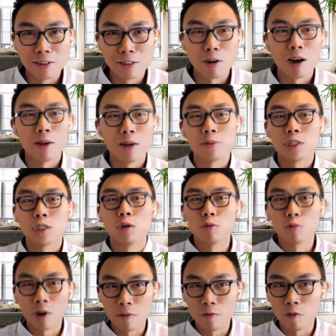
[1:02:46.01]
So I'm so
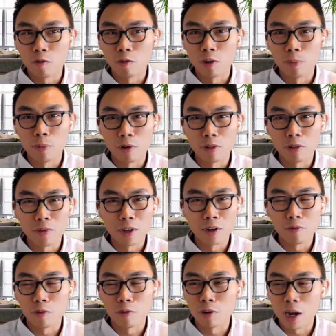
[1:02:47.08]
grateful for the both of
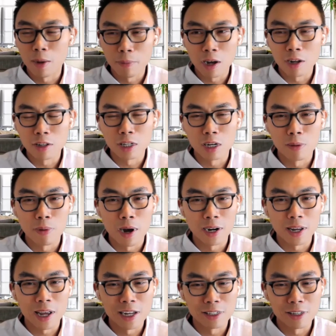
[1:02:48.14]
you for coming onto the
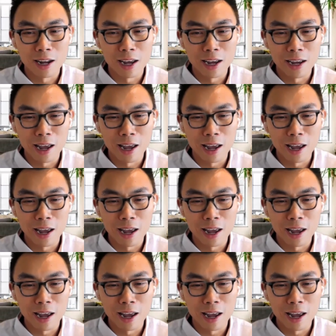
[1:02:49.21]
podcast today.